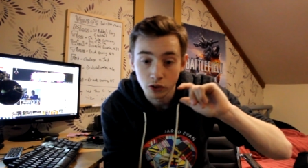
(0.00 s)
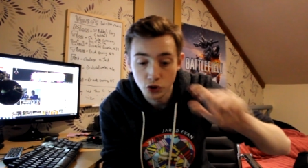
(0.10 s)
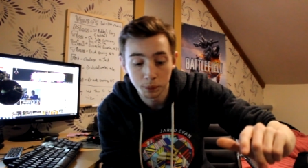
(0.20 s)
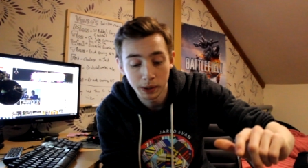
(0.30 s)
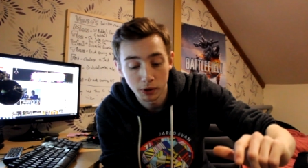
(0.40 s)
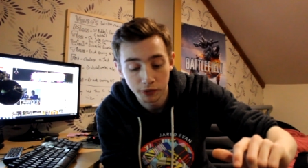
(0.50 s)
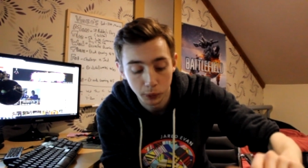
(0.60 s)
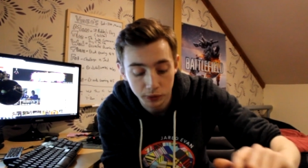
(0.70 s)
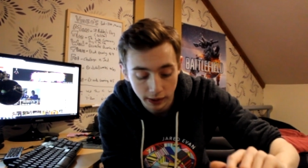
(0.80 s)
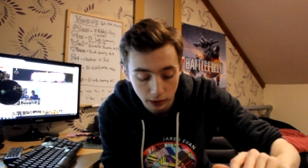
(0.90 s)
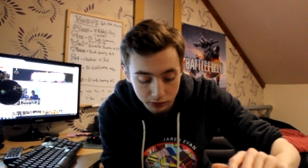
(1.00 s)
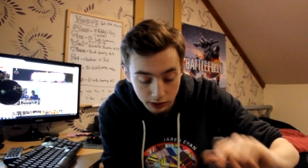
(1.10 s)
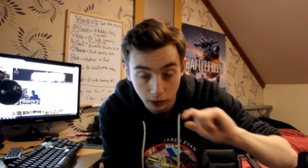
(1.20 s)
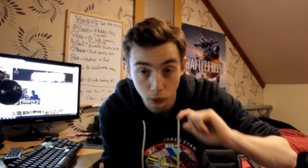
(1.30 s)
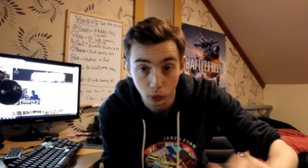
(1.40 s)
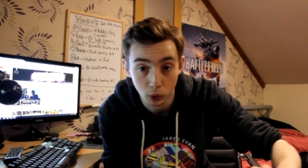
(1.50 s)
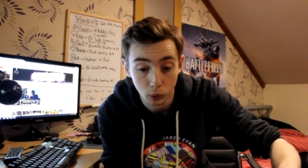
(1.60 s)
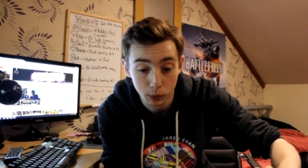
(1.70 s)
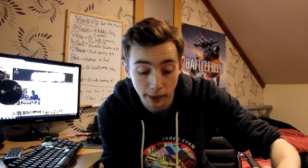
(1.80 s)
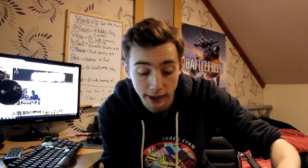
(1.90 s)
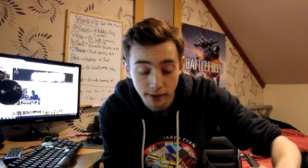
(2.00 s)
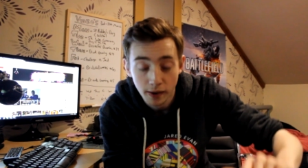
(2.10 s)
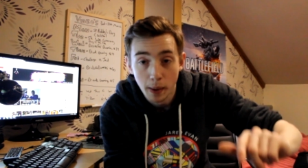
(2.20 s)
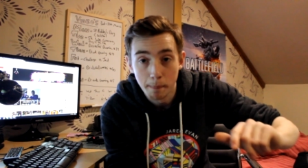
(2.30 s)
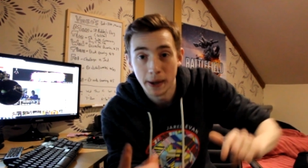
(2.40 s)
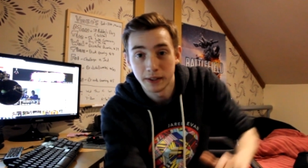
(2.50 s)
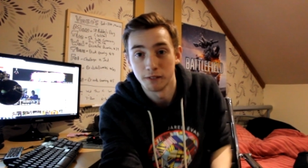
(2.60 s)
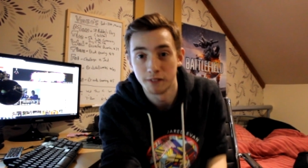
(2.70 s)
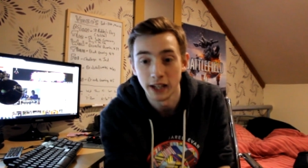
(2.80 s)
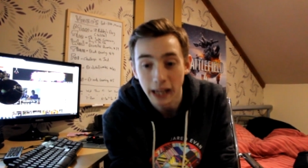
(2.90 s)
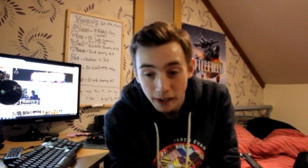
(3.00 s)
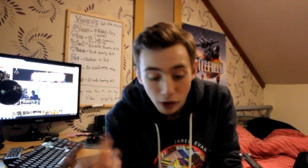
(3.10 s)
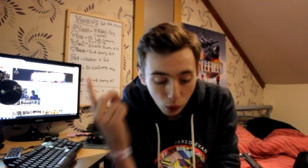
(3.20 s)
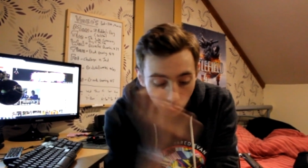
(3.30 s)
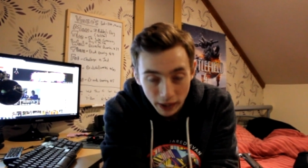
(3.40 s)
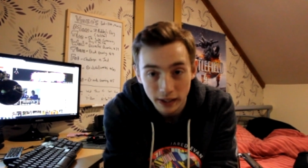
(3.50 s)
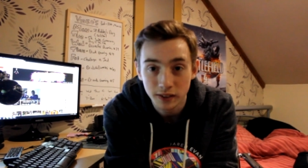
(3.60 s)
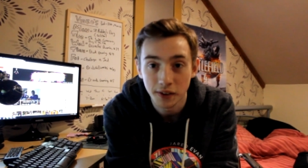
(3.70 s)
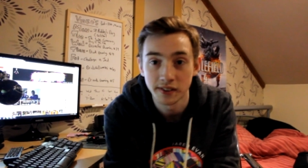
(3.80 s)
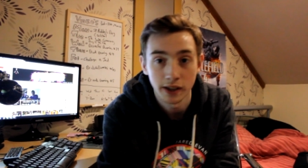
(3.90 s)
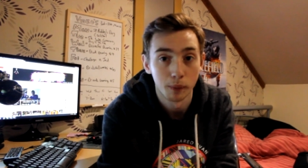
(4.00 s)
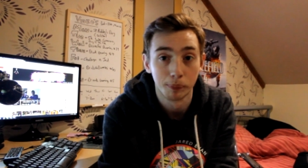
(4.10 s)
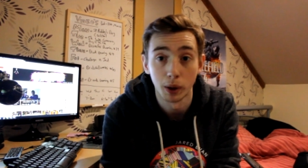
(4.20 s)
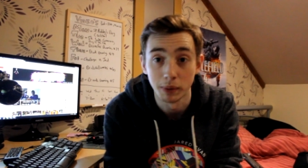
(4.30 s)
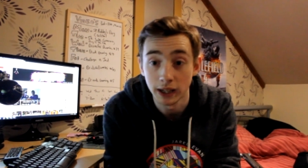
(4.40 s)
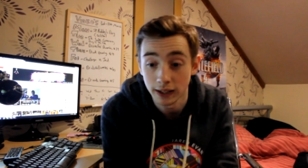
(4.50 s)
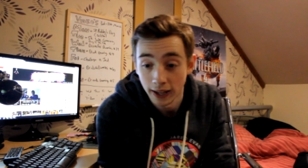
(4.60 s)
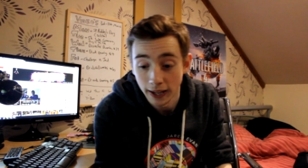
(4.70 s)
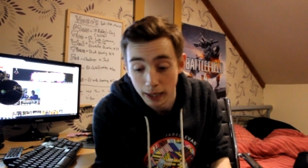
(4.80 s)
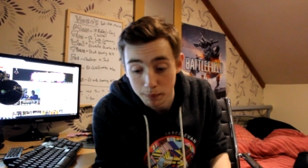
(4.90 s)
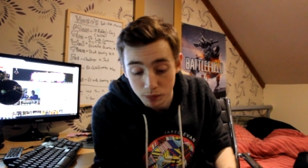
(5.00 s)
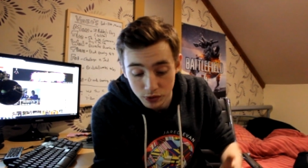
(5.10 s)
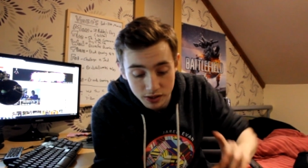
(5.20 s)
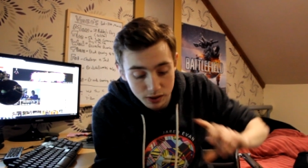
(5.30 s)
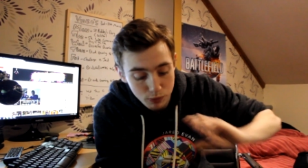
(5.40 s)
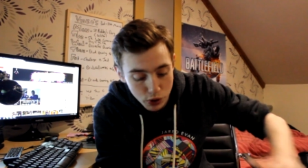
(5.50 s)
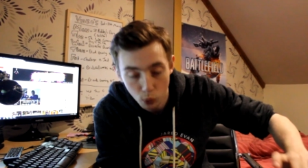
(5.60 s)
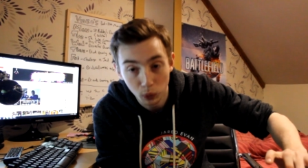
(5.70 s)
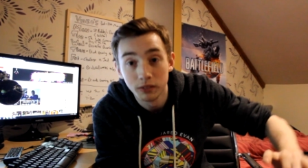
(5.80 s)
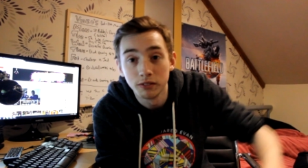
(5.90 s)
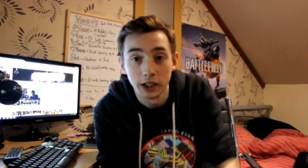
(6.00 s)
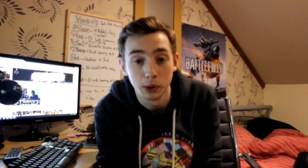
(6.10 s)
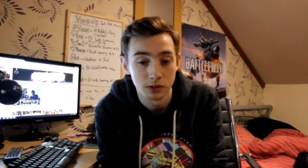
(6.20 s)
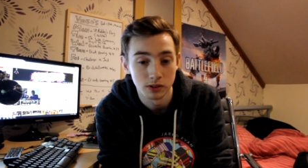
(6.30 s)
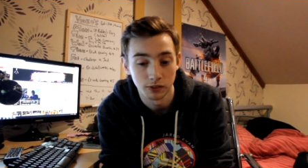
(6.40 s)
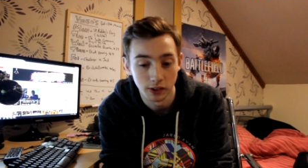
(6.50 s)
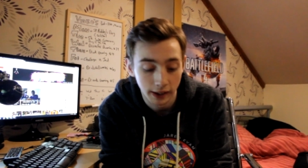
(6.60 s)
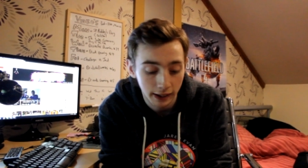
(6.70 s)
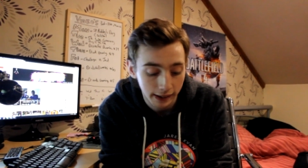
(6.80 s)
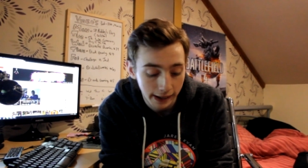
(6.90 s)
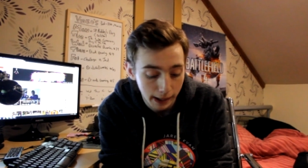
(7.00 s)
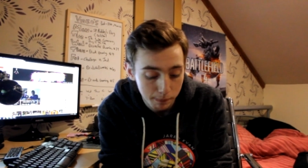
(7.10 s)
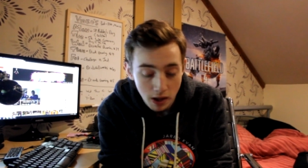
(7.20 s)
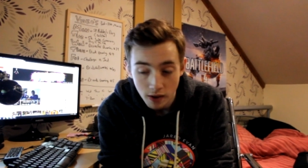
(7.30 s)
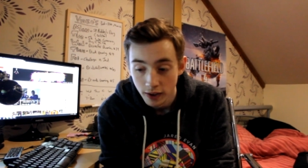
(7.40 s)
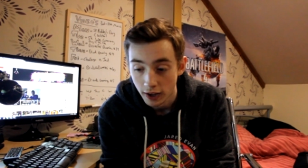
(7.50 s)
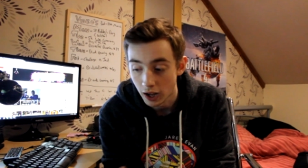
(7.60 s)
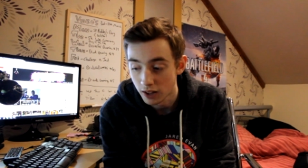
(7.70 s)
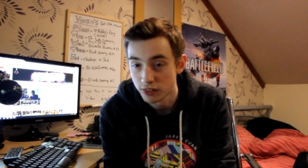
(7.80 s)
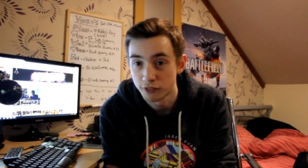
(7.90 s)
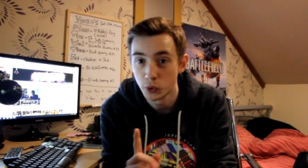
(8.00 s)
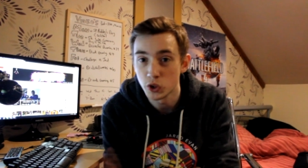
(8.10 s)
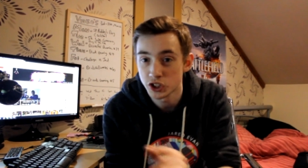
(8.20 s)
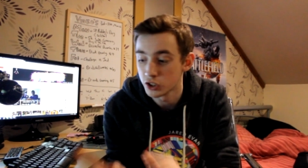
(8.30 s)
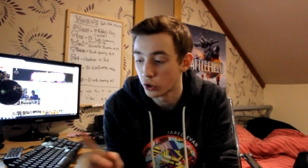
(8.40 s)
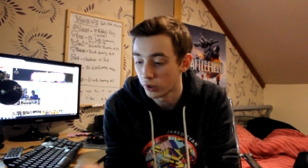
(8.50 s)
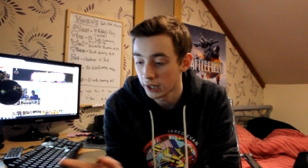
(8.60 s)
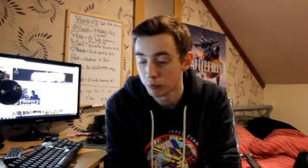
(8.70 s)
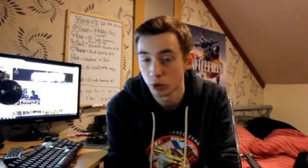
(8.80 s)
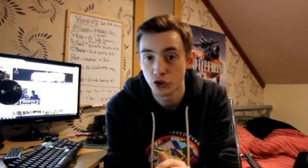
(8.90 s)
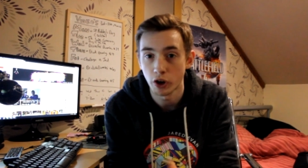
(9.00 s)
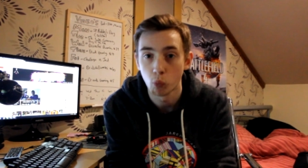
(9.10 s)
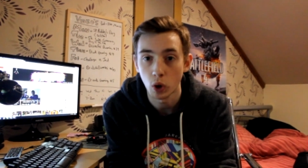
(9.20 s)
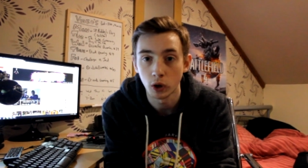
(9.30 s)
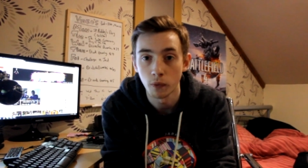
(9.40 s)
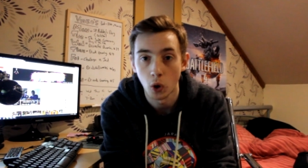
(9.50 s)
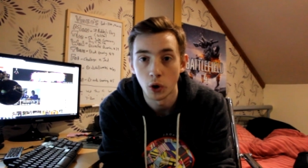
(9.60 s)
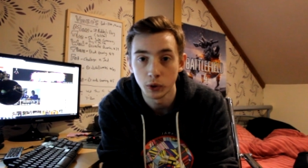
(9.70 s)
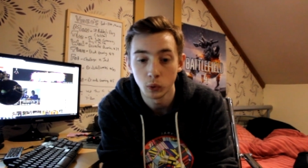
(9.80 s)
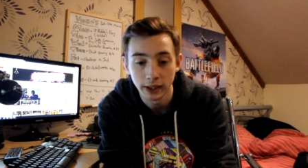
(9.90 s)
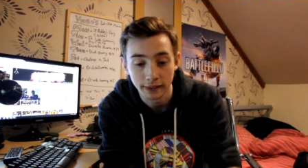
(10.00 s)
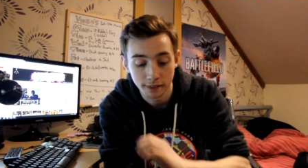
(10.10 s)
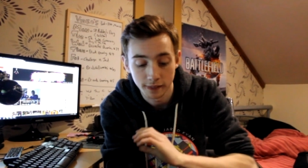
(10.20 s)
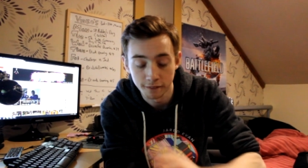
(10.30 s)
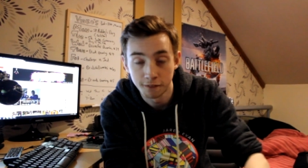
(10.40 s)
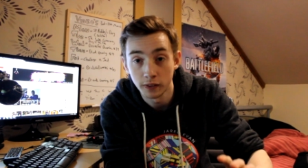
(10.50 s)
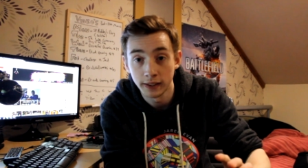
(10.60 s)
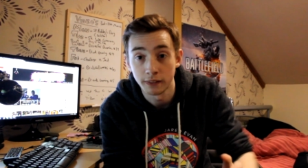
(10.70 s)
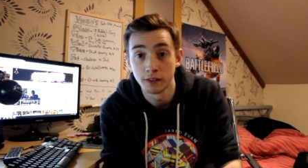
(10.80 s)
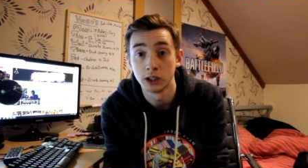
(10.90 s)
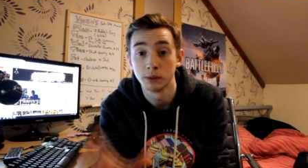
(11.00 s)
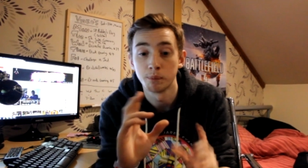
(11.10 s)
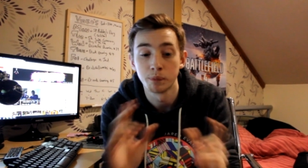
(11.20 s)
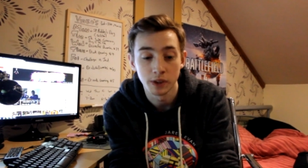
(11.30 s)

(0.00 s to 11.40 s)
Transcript: dropped him off at the hotel so he could go, go to bed, picked up Vinny, went into the centre of Brummy, um, did some trolling videos and stuff like that. Um, the footage isn't great, I'm going to try and work on the audio, like the like the